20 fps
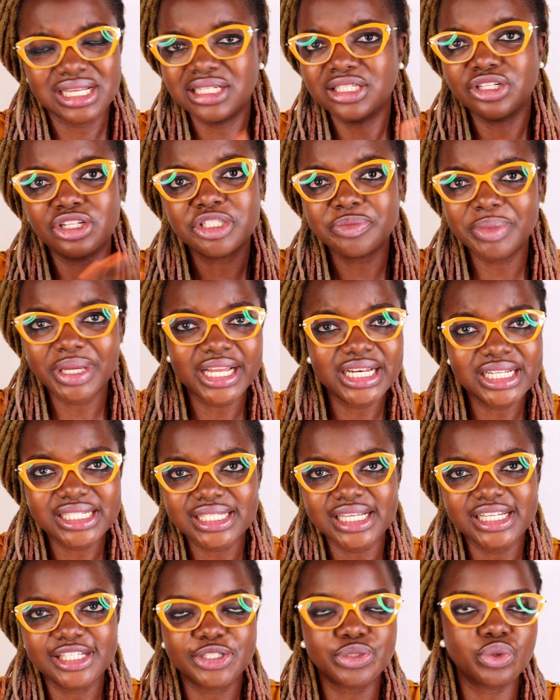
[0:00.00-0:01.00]
It doesn't make any
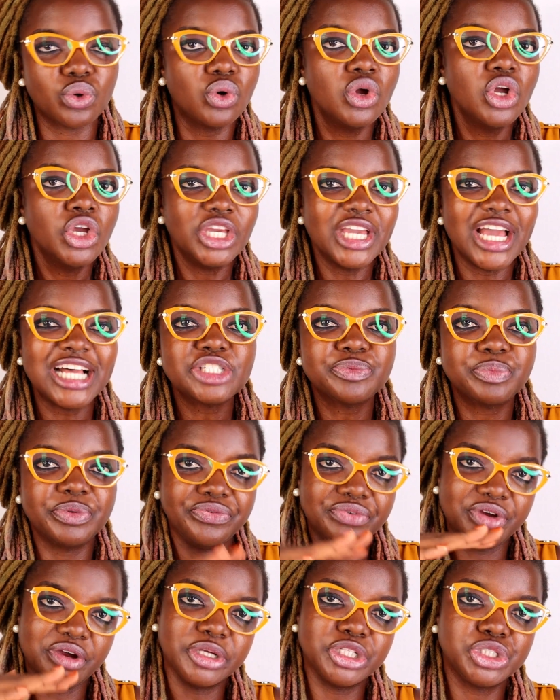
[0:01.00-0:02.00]
sense. So it has to be
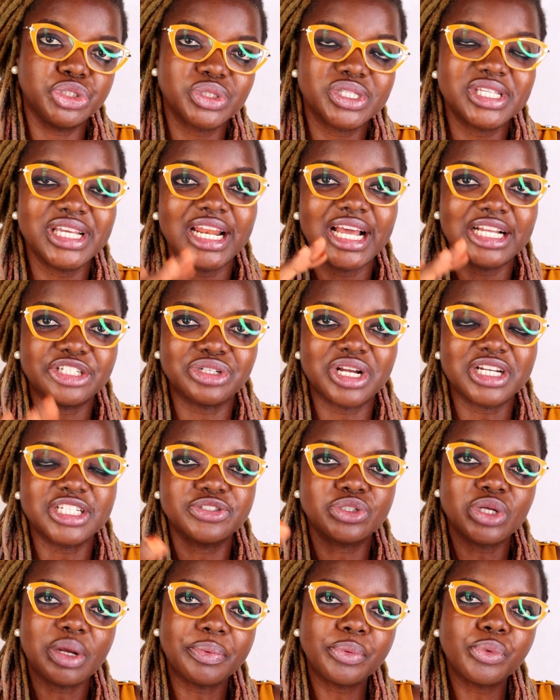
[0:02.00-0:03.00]
very juicy and
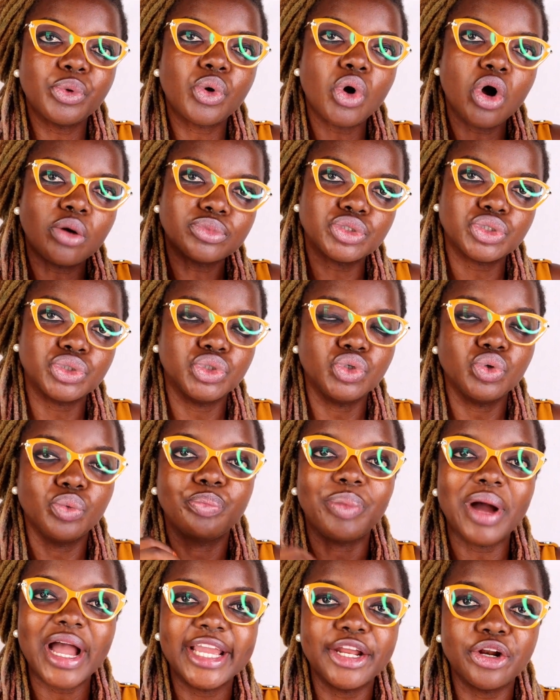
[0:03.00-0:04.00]
attractive so that people come to you,
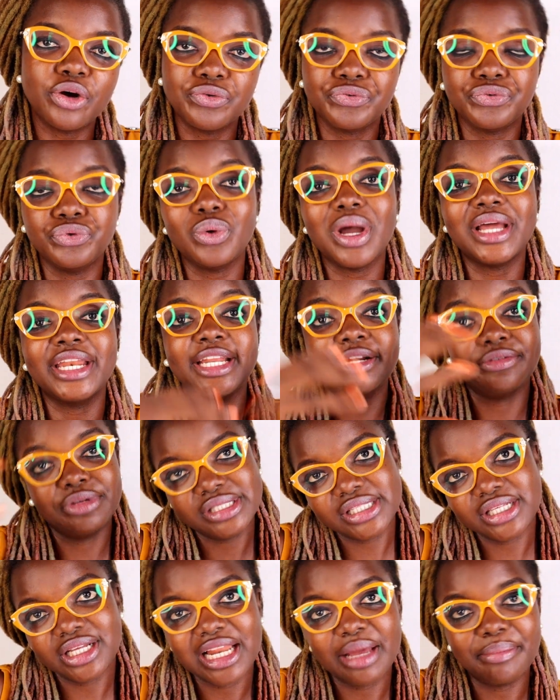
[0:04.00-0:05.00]
buy it off you, and then you
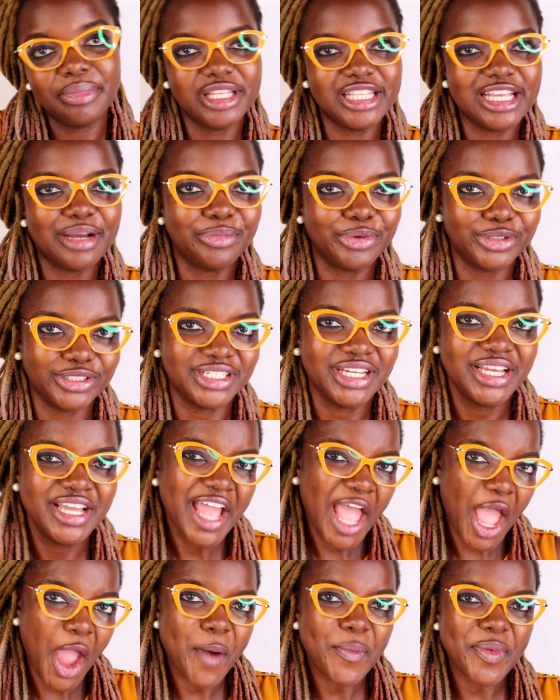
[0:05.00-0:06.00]
sell and make their money.
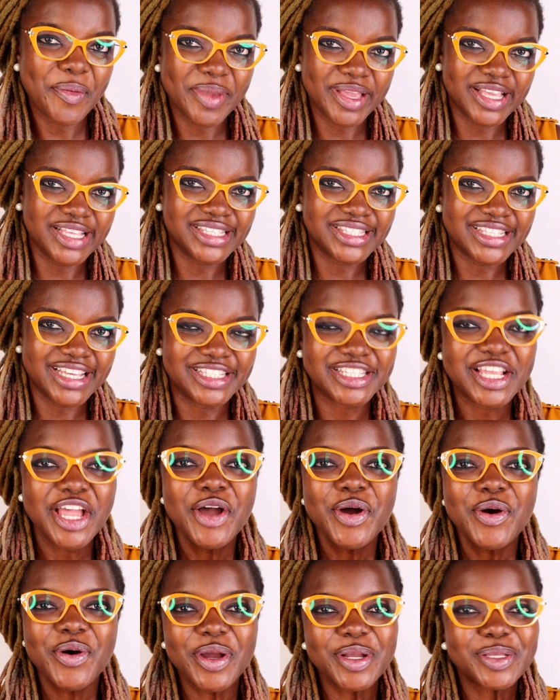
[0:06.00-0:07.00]
I hope I'm making sense.
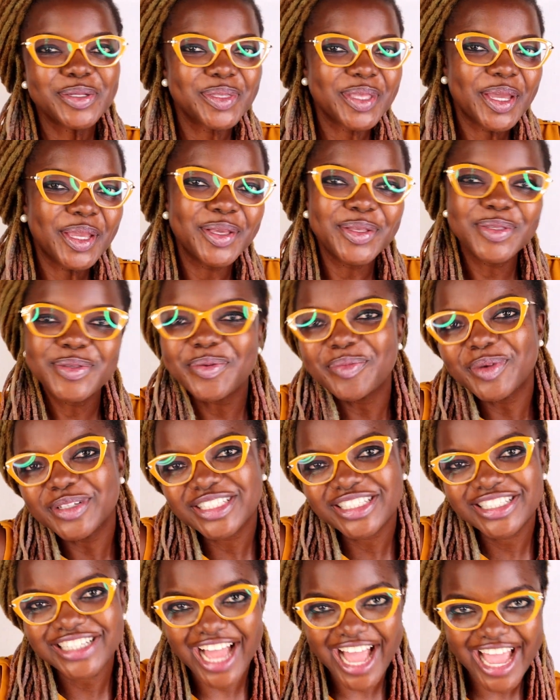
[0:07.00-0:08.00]
Okay, so thank you so
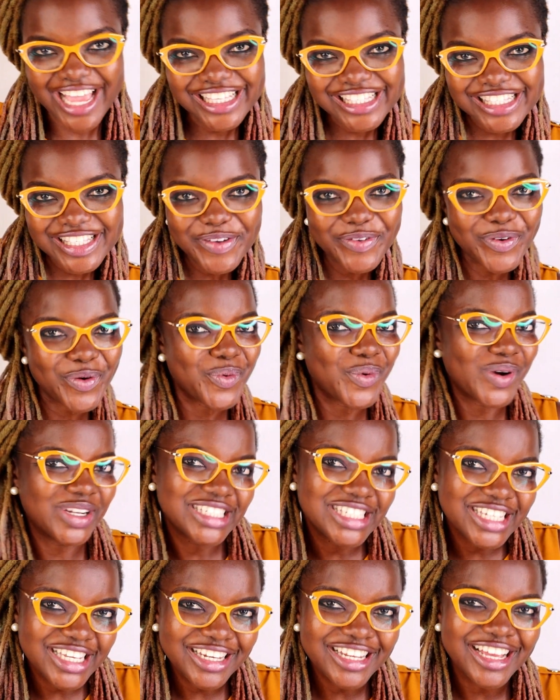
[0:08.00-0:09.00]
much, guys, for
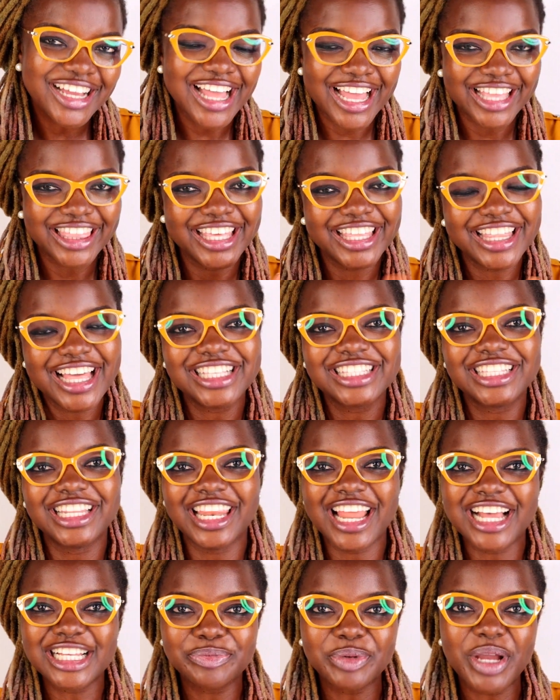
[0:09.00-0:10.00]
watching. I think that's the
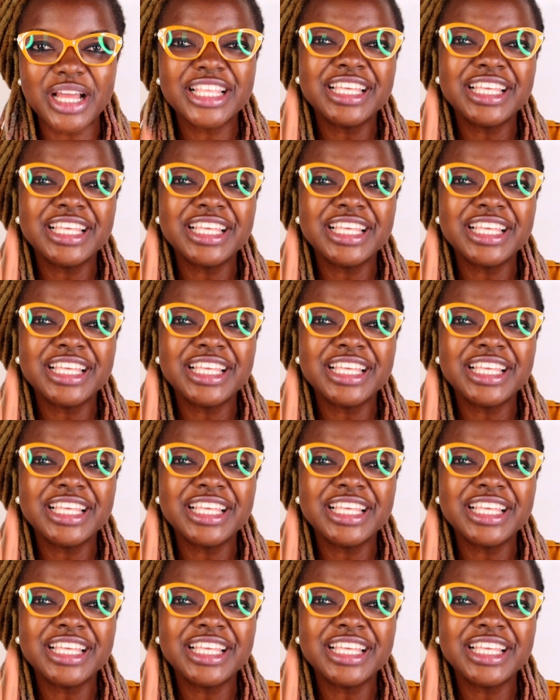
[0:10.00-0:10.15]
last point.